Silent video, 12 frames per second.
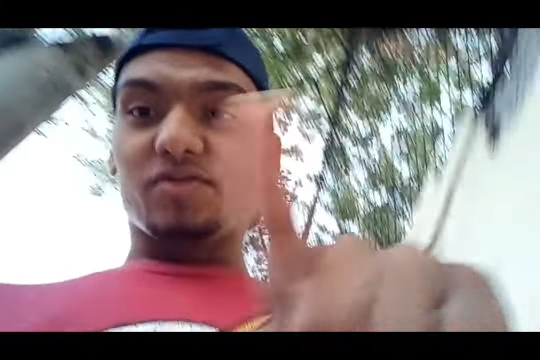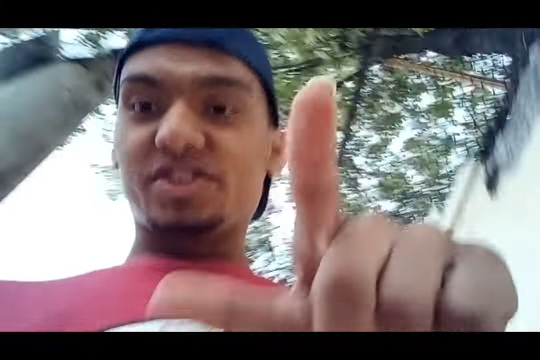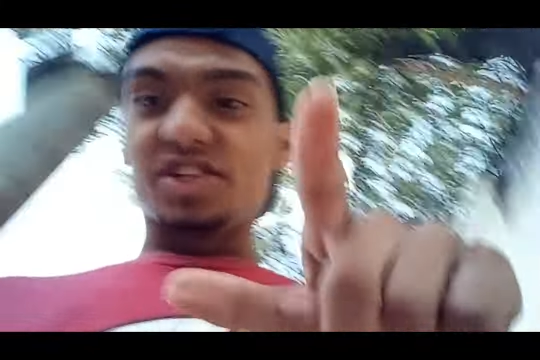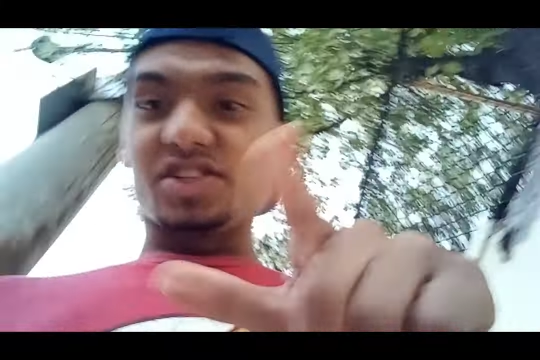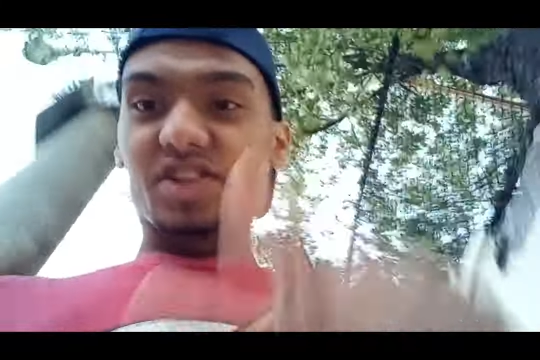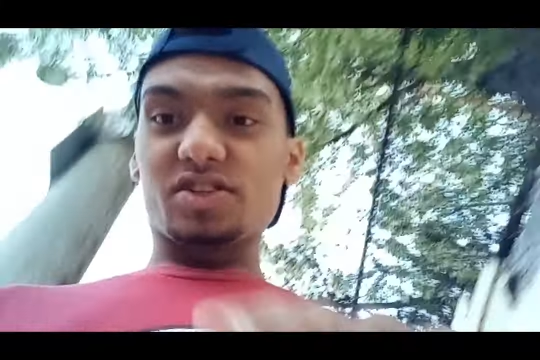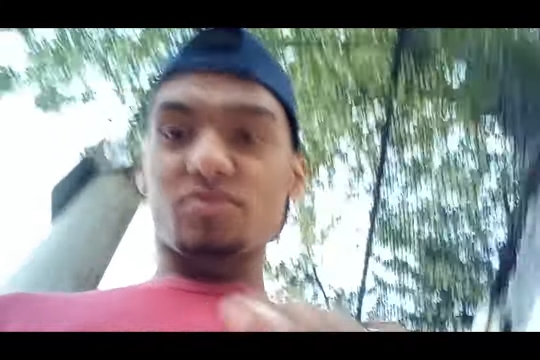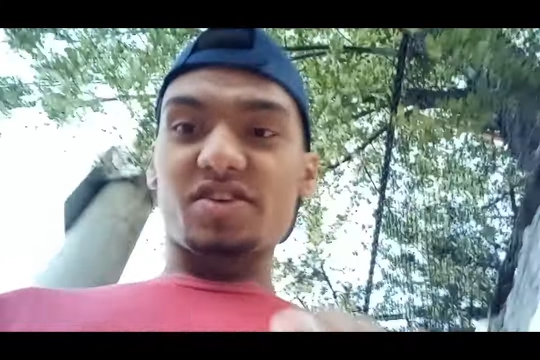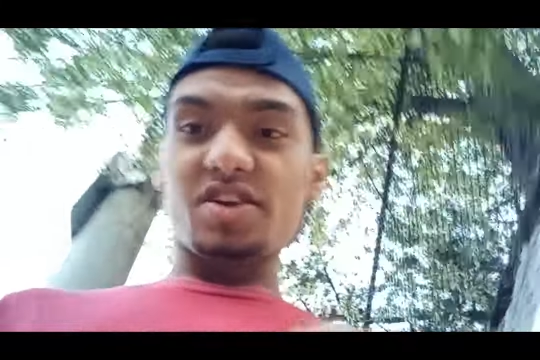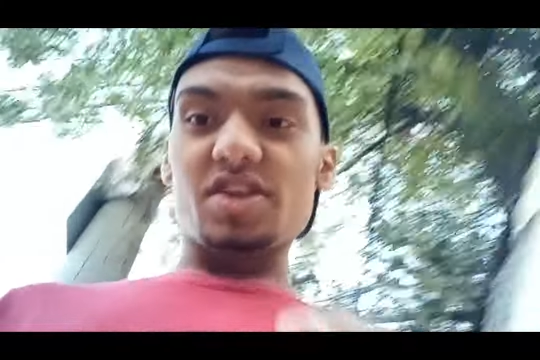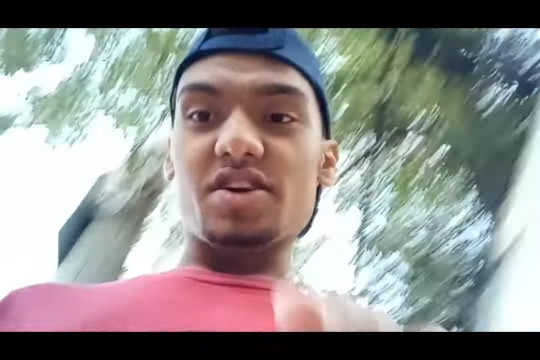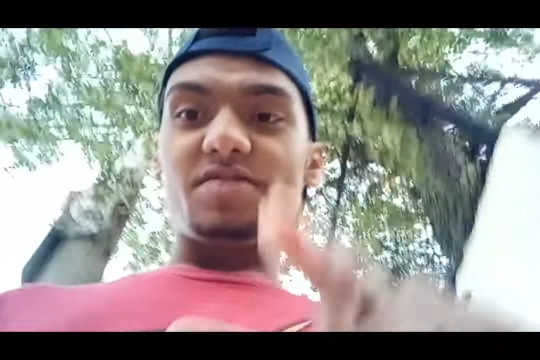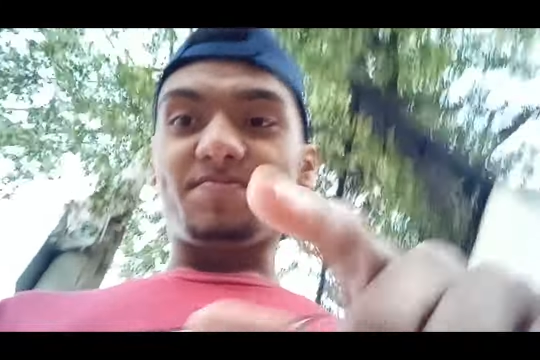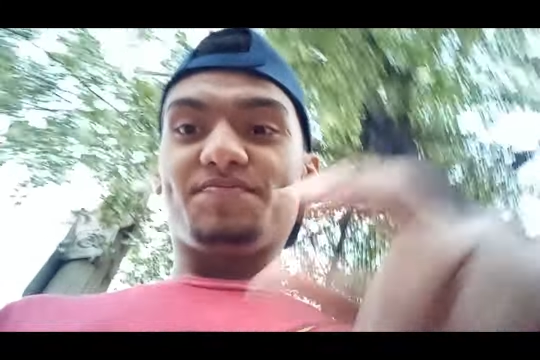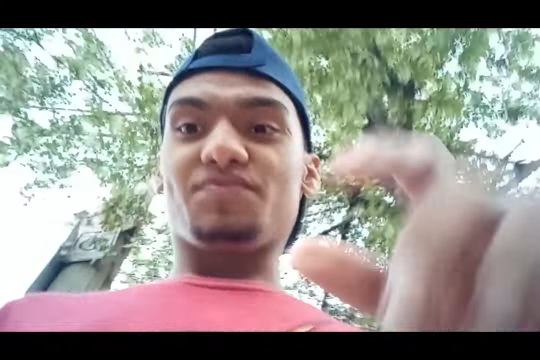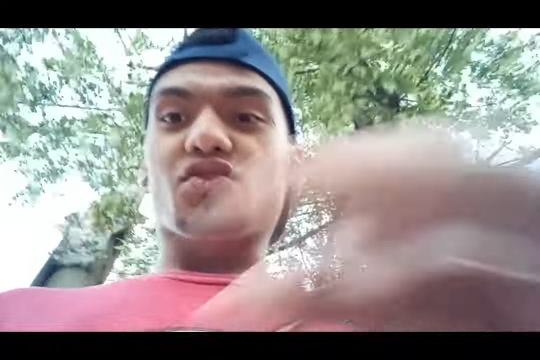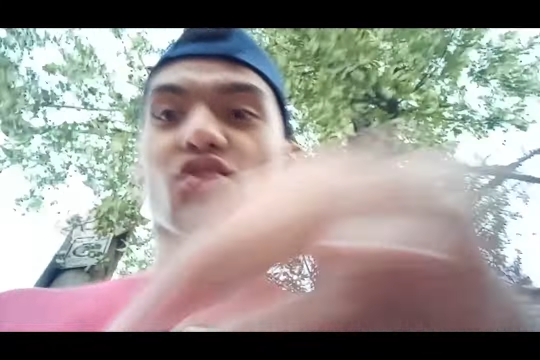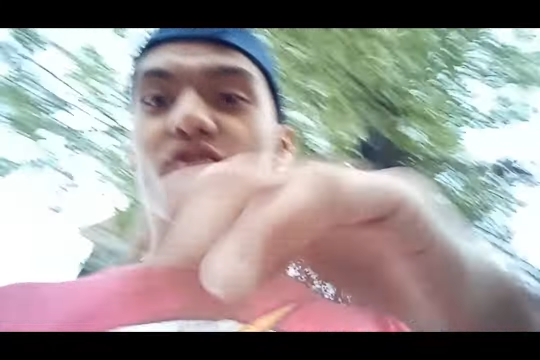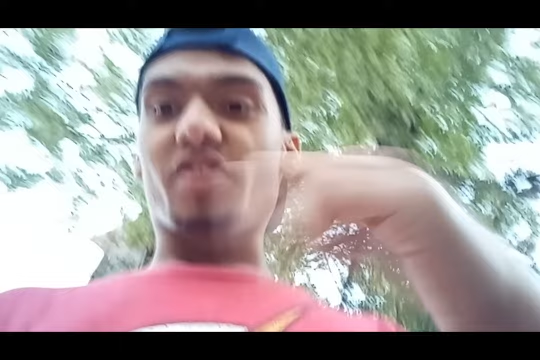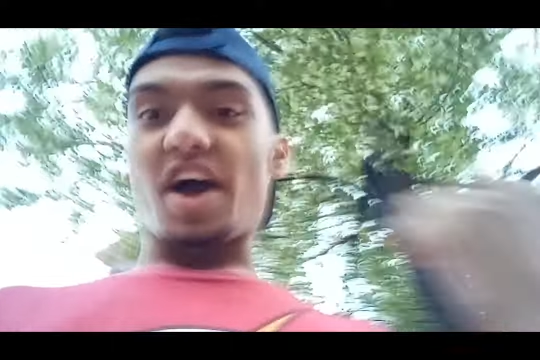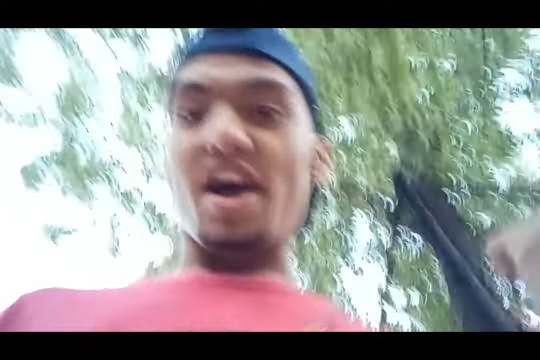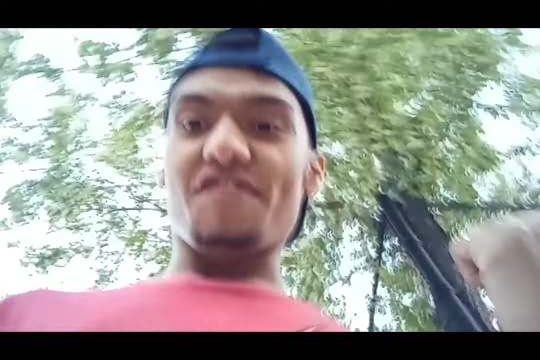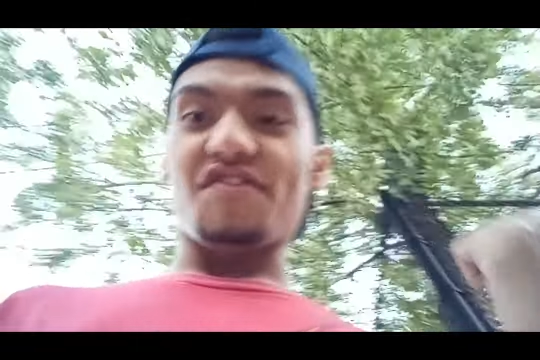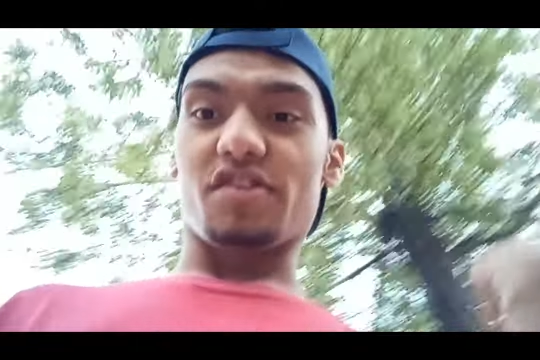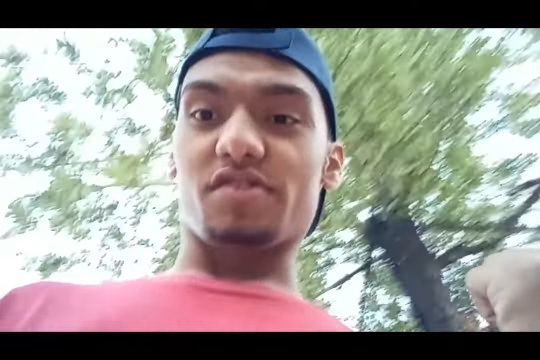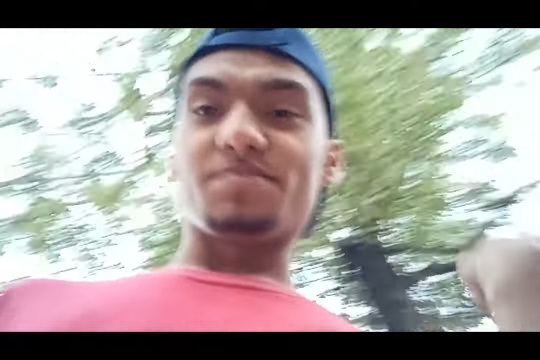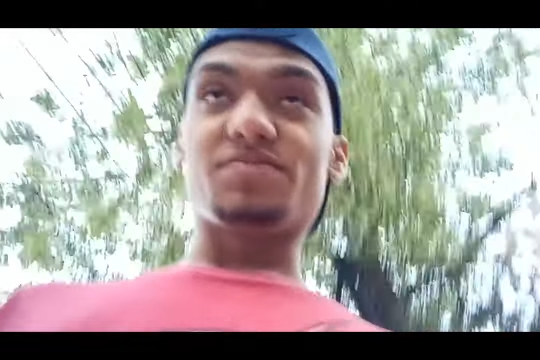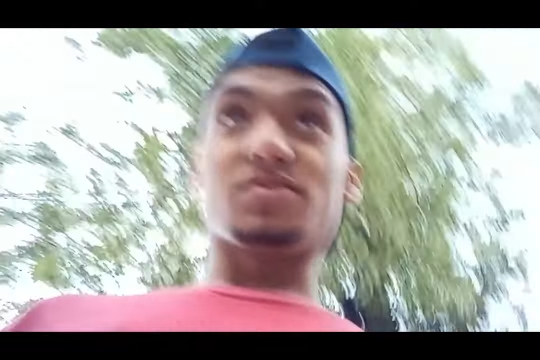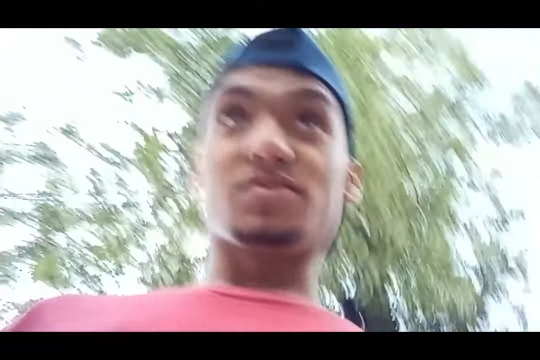which is this one here, or the iPhone.